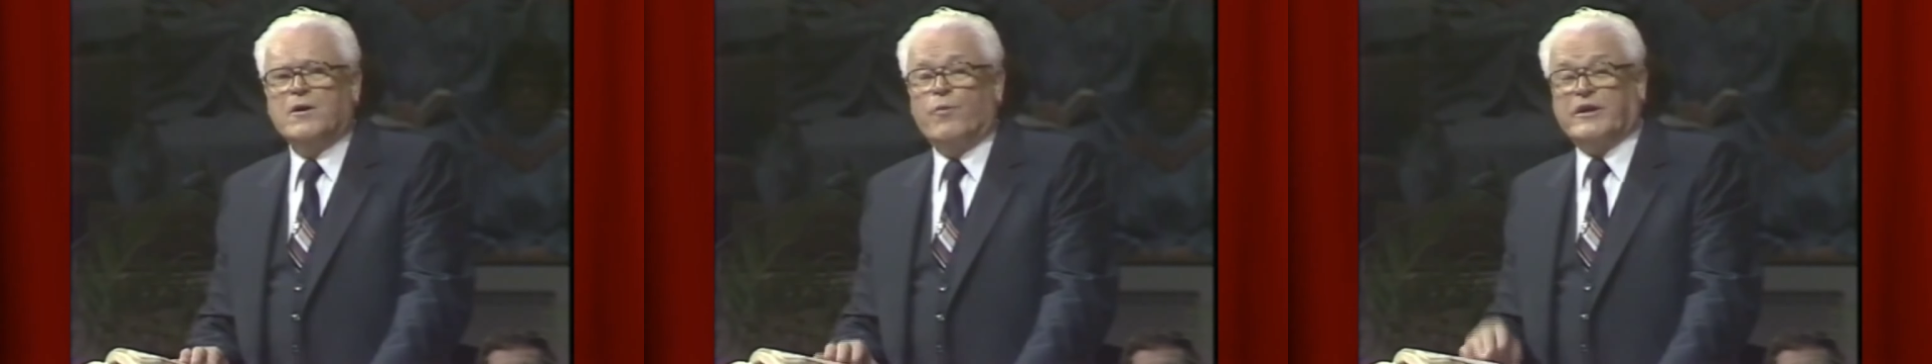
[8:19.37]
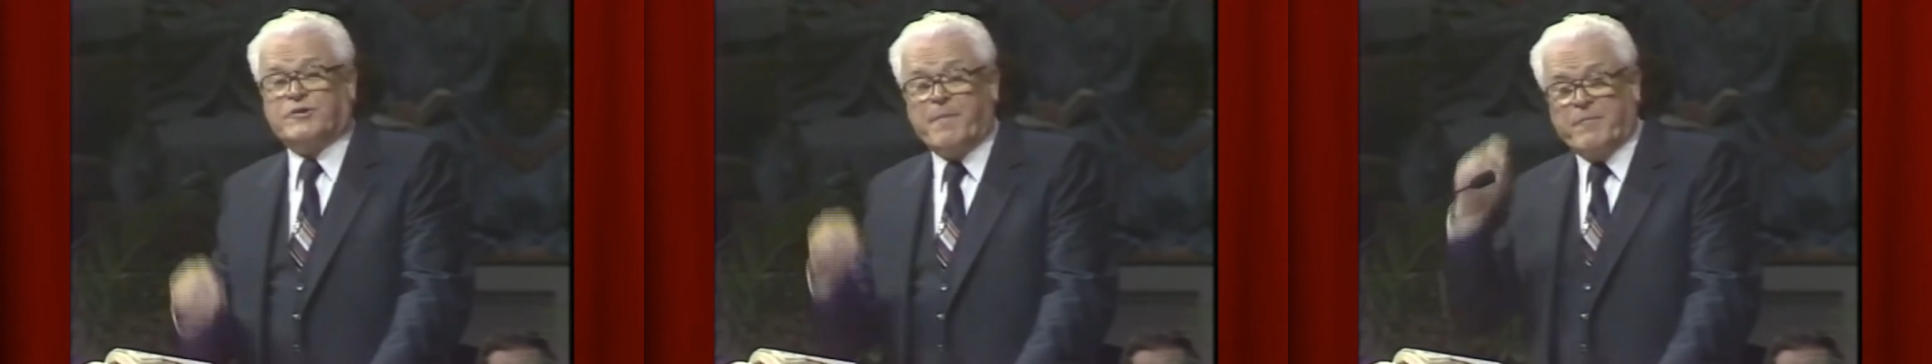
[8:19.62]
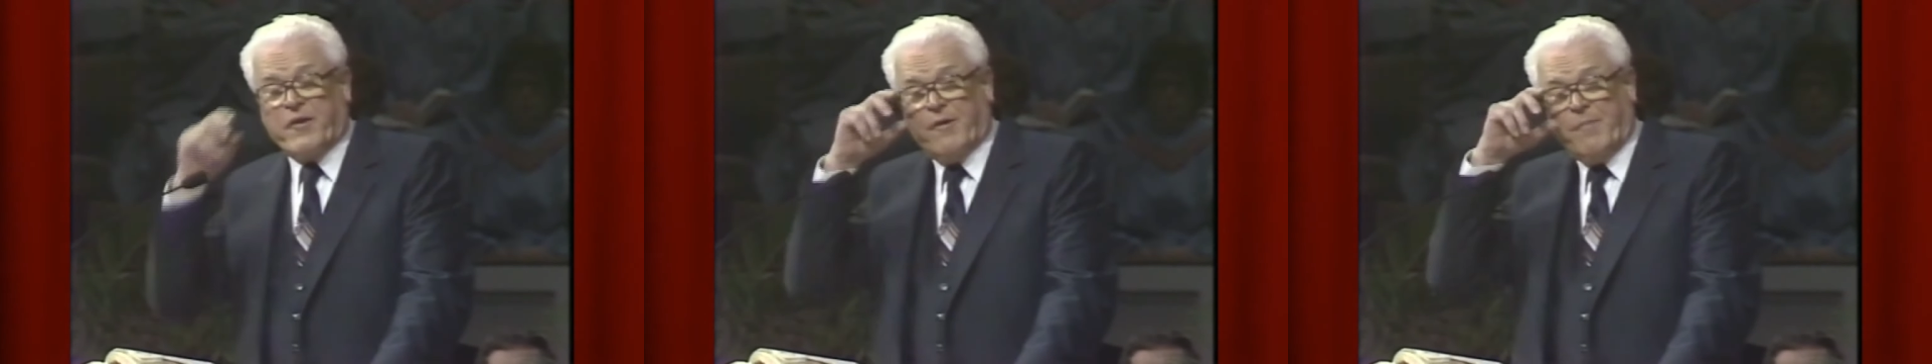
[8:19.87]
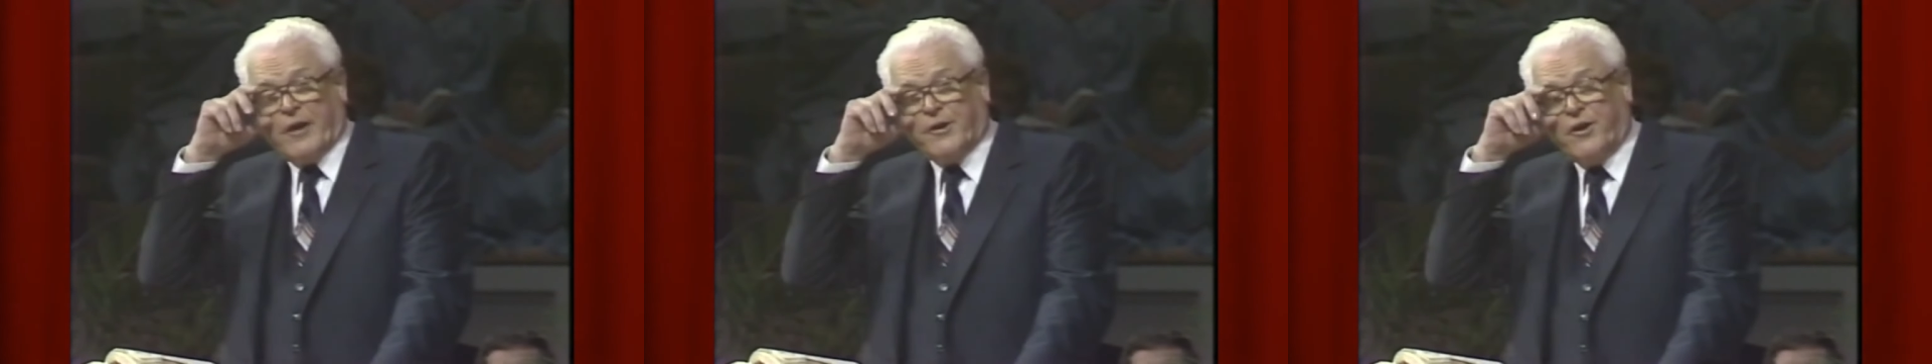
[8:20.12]
Which member of
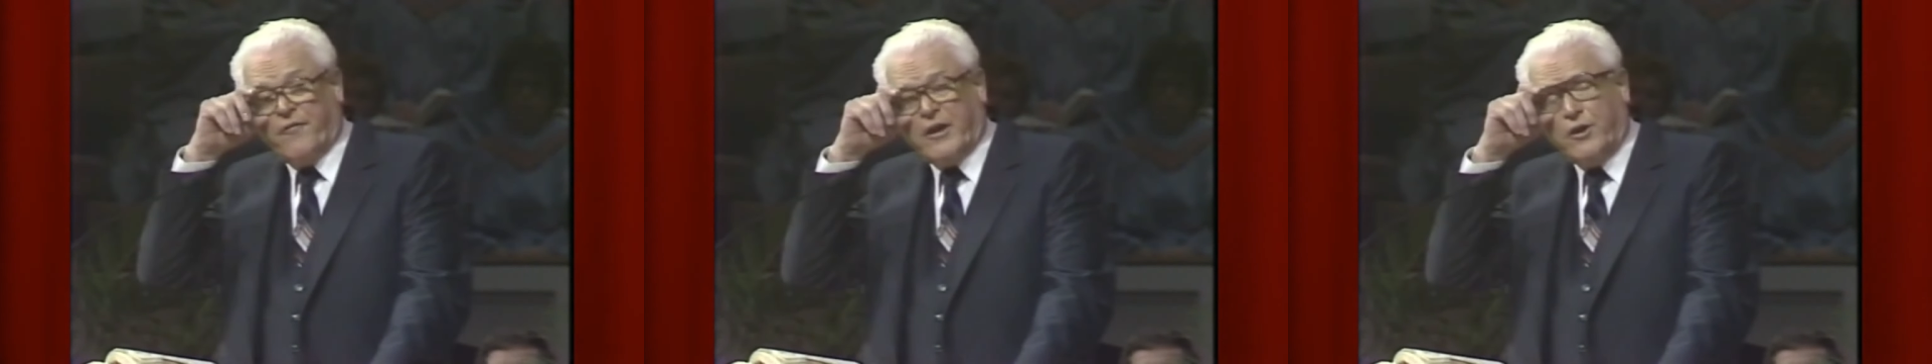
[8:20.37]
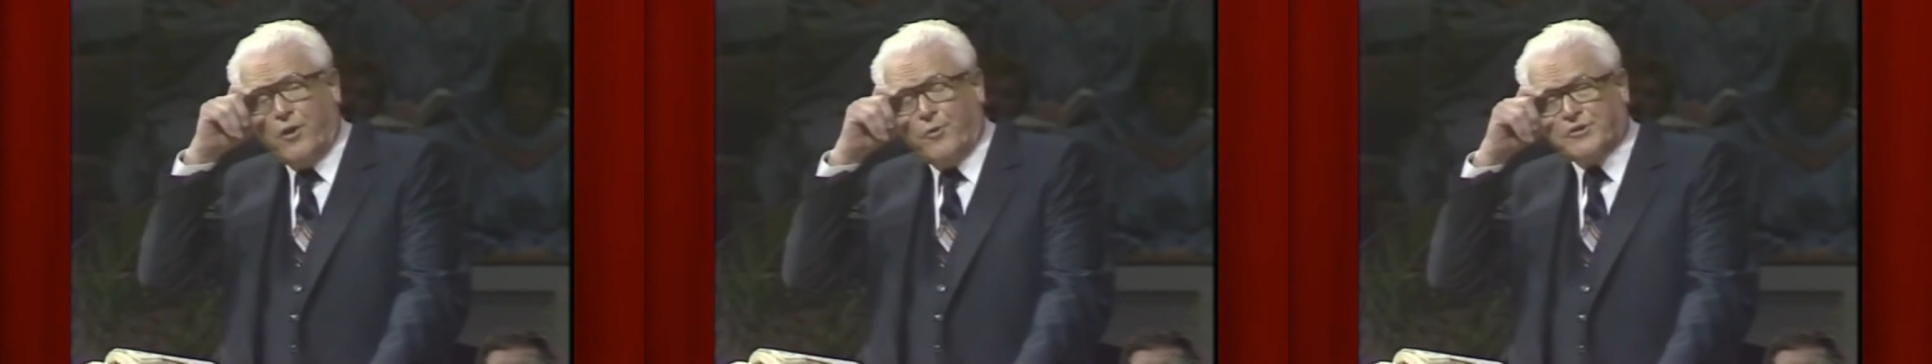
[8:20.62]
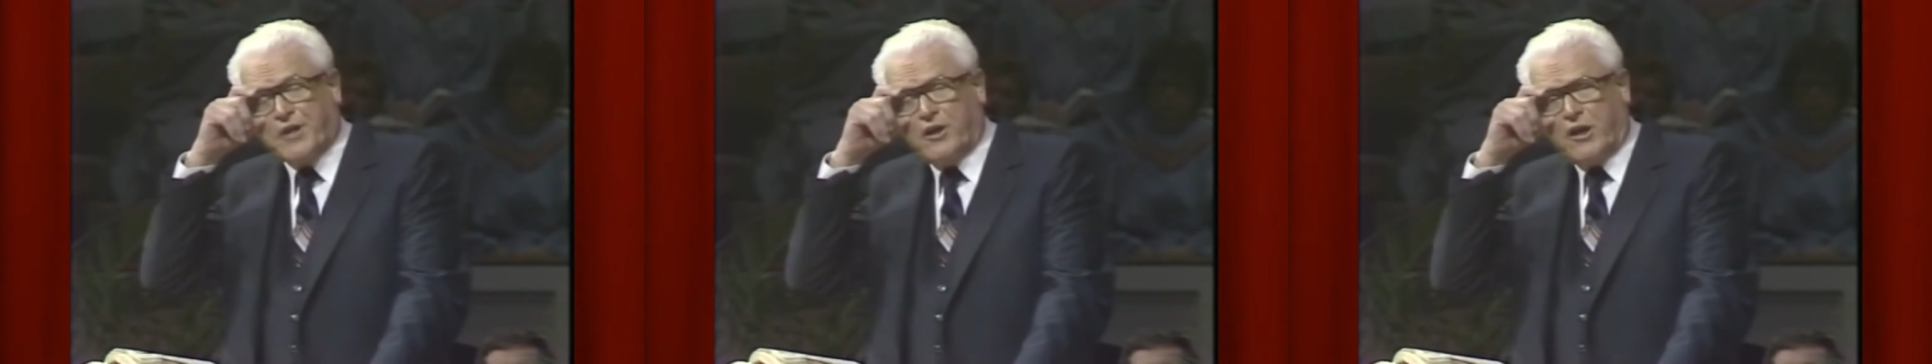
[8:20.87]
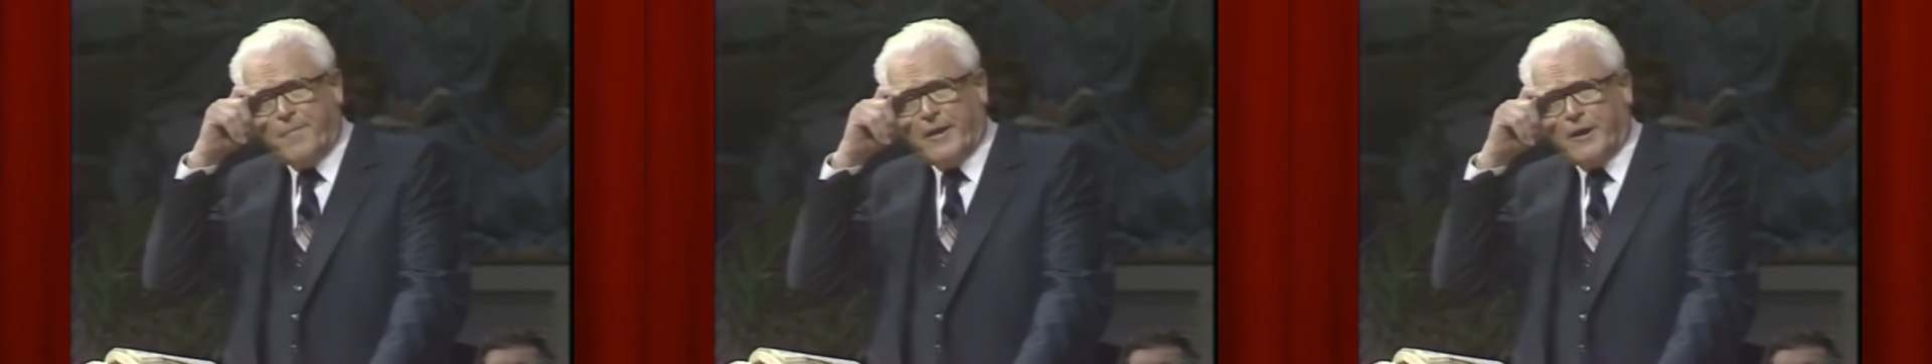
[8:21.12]
the body do they use
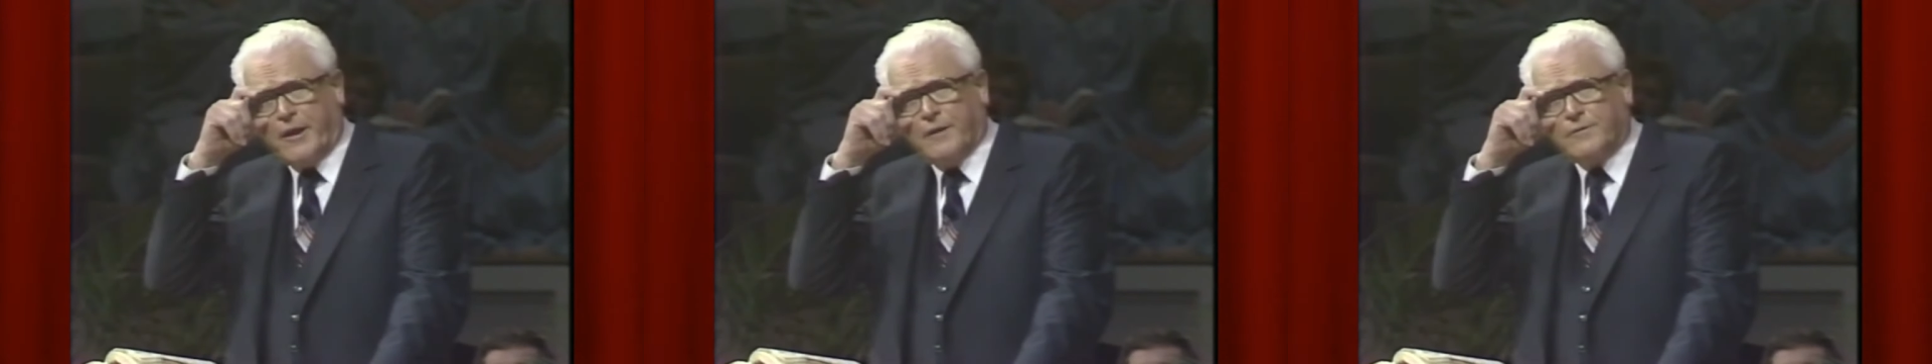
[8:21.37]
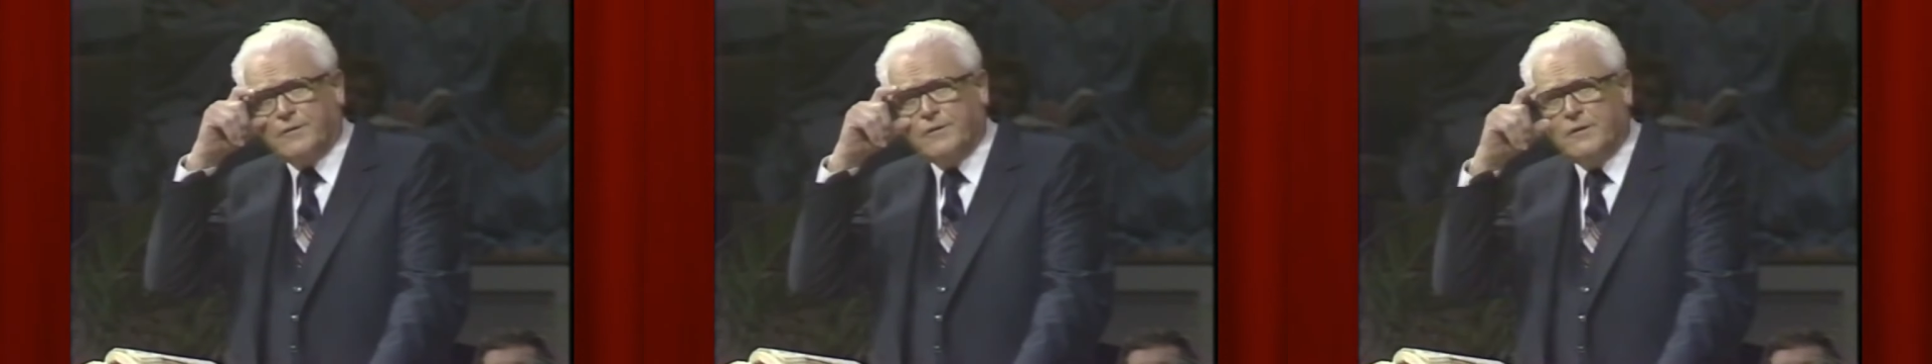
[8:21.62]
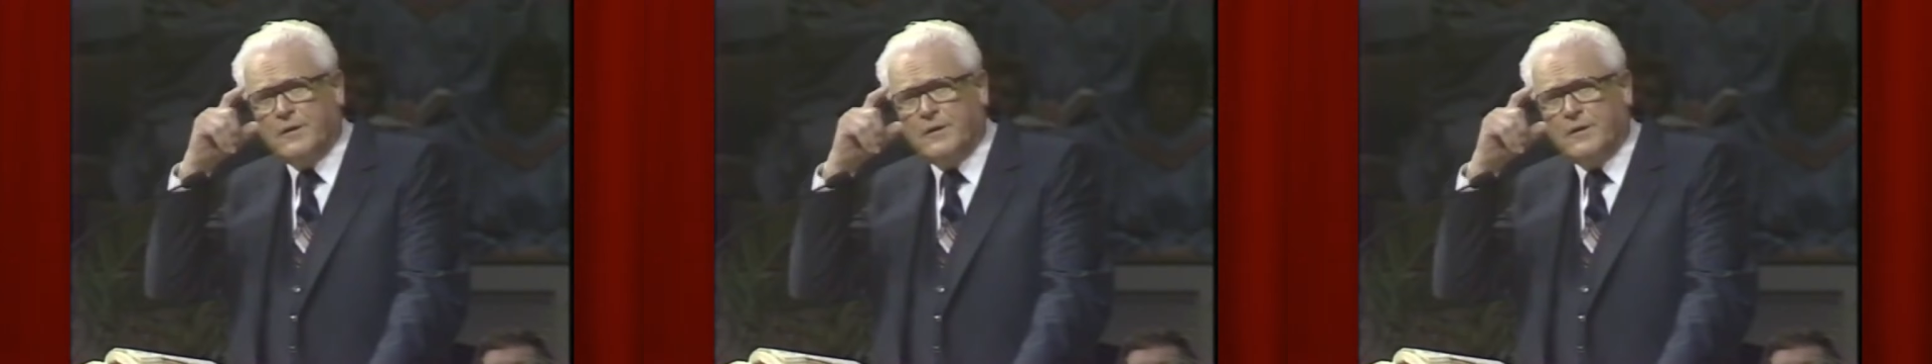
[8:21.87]
in committing it?